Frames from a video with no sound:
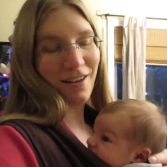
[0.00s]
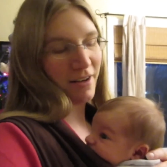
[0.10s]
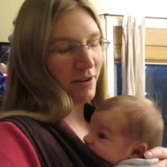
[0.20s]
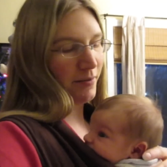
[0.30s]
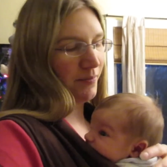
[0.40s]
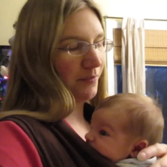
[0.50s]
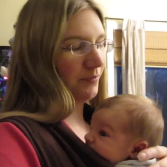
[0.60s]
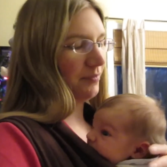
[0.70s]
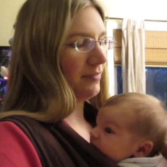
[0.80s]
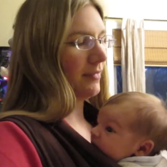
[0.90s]

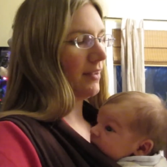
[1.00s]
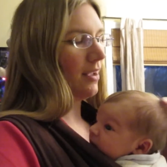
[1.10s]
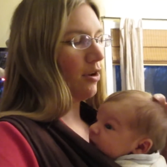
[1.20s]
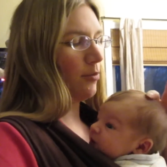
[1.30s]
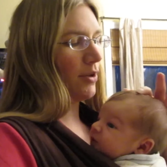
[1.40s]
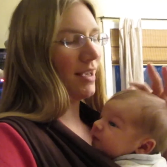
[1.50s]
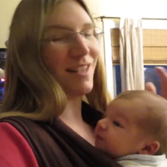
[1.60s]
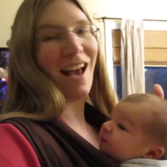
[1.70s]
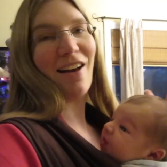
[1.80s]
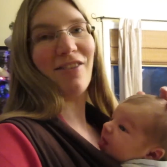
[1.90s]
Hope you
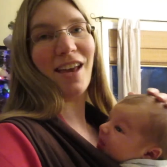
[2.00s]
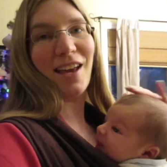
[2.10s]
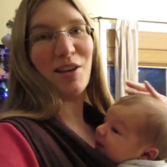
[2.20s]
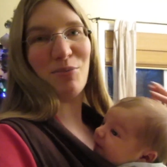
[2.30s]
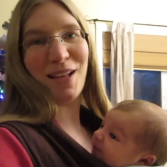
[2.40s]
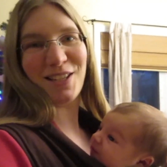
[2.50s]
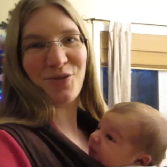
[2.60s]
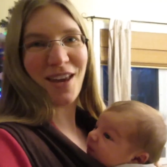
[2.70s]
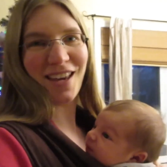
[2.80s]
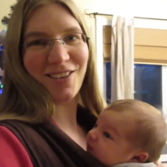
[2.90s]
guys have a blessed week.